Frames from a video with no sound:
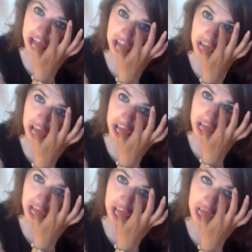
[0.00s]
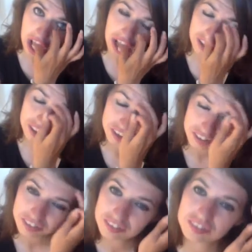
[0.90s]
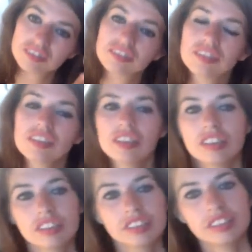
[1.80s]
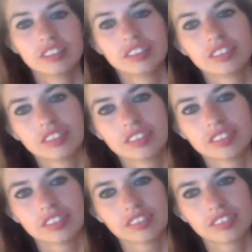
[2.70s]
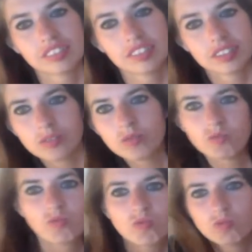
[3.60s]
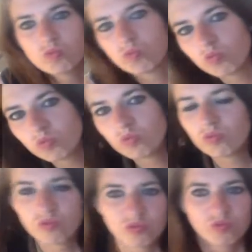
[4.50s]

No words are spoken by the person on screen.